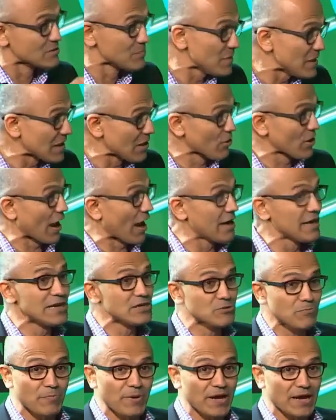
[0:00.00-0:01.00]
me, look, I
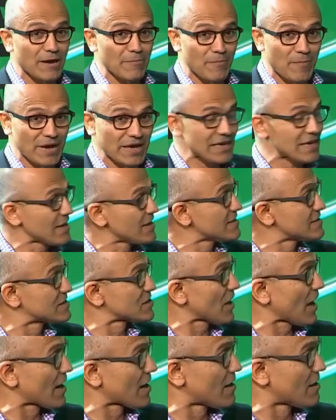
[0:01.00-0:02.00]
need to pick up my kids
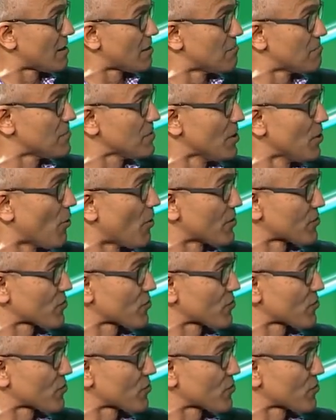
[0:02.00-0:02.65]
at a, a